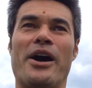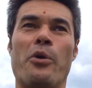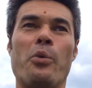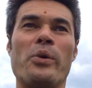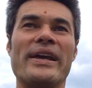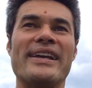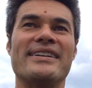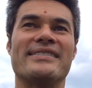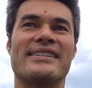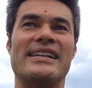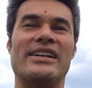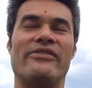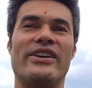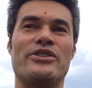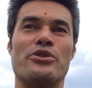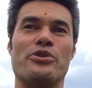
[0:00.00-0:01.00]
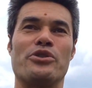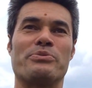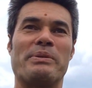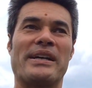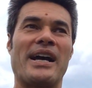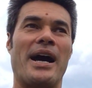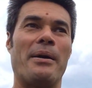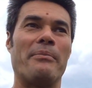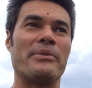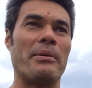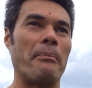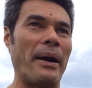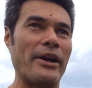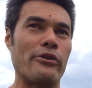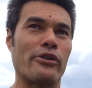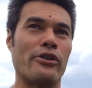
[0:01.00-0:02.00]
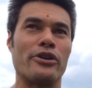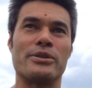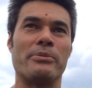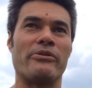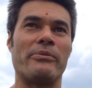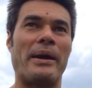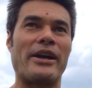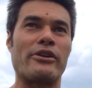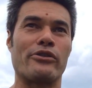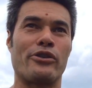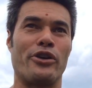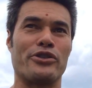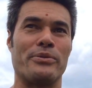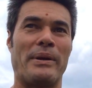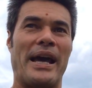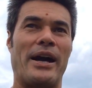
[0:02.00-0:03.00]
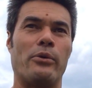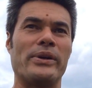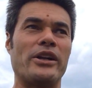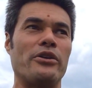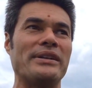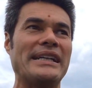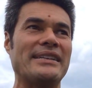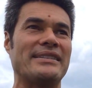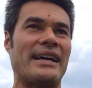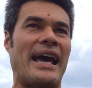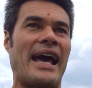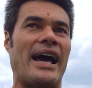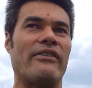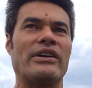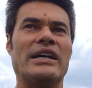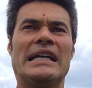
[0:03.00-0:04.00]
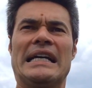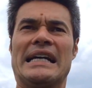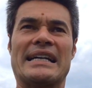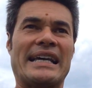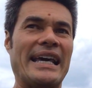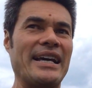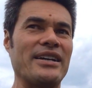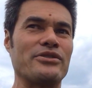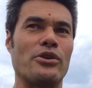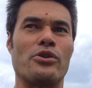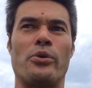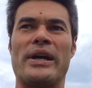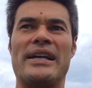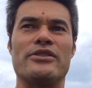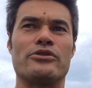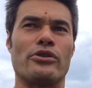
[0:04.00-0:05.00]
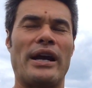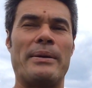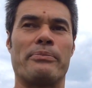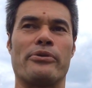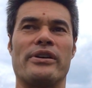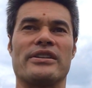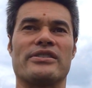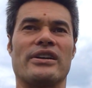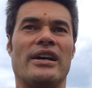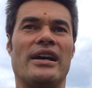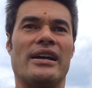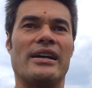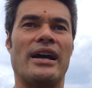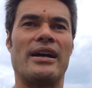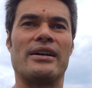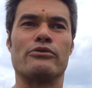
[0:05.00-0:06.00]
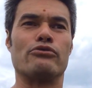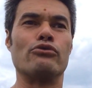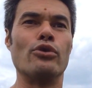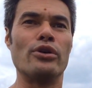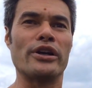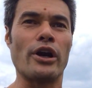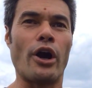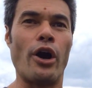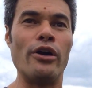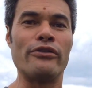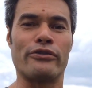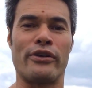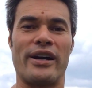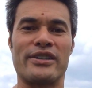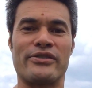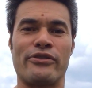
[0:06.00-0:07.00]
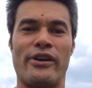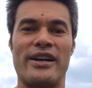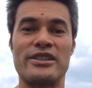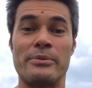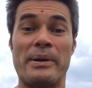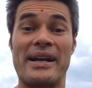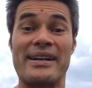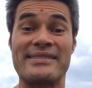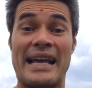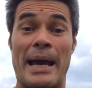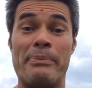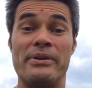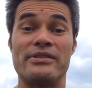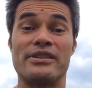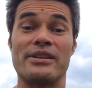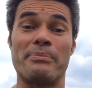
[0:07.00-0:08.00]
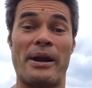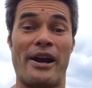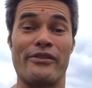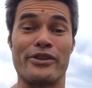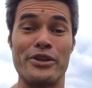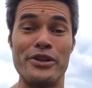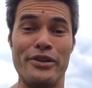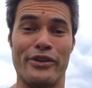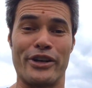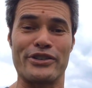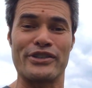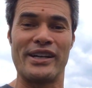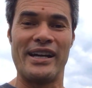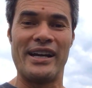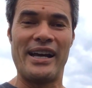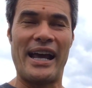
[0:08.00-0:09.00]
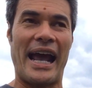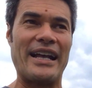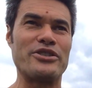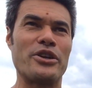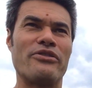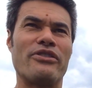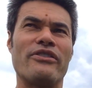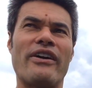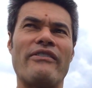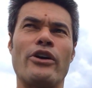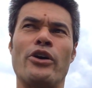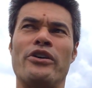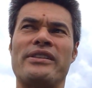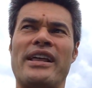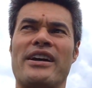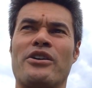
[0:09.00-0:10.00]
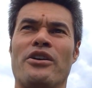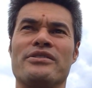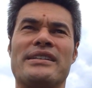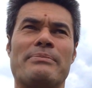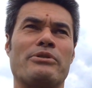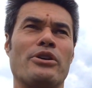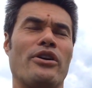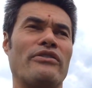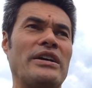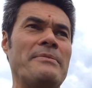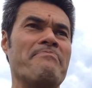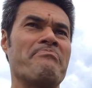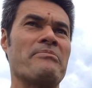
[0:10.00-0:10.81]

we as individuals become the microcosm of the macrocosm, how we don't need to have kings or queens or emperors ruling over us for us to be able to tap into the power of the universe. And so if you've ever heard that concept of,